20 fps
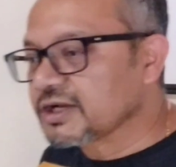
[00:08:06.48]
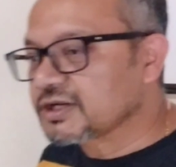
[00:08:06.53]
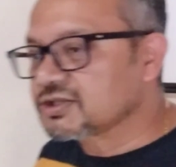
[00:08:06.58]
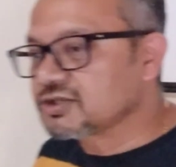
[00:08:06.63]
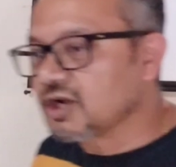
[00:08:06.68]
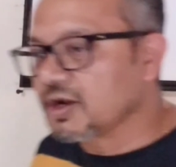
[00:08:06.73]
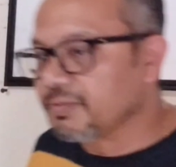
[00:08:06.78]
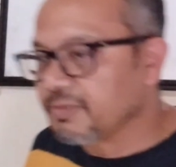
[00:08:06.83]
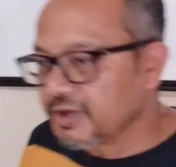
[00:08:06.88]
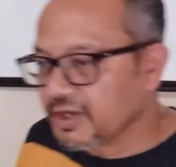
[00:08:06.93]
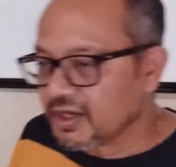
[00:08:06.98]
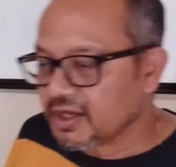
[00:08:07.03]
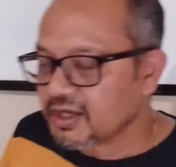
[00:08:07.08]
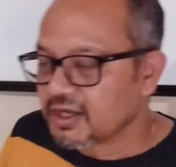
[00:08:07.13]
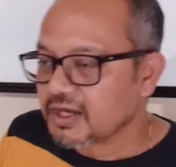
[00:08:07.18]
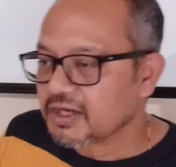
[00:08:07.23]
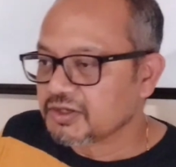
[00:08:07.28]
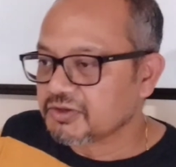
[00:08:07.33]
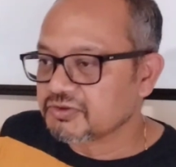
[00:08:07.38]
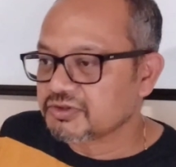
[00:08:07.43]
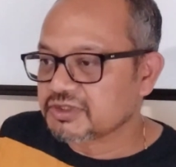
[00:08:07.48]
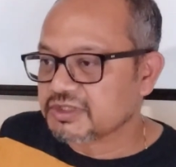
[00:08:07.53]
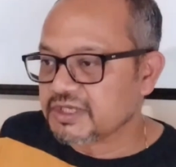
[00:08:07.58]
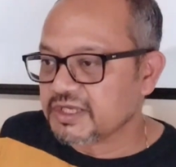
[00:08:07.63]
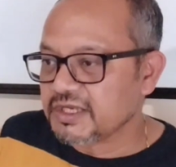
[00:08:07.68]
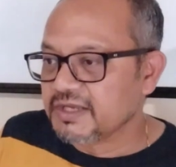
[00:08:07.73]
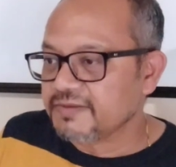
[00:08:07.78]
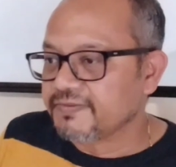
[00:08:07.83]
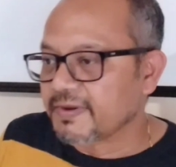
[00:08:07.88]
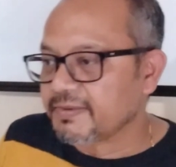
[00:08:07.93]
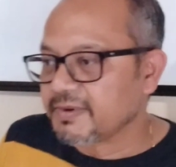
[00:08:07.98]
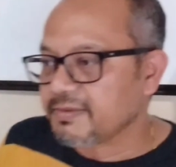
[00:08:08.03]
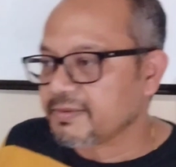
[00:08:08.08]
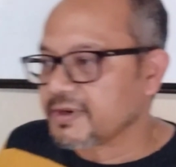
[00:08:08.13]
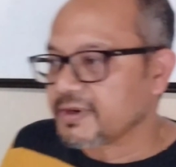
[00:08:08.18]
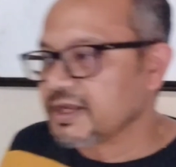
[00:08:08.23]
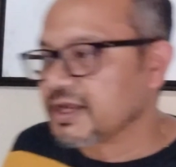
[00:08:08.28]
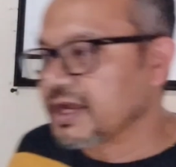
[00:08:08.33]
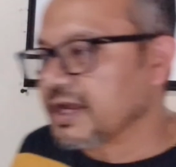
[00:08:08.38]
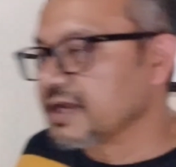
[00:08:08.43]
topic to see if
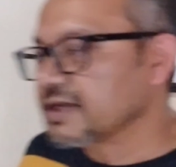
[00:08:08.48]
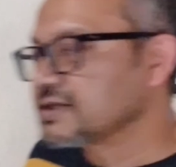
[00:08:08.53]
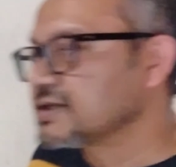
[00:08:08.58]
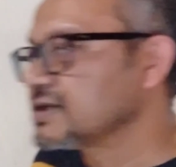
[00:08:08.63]
everybody has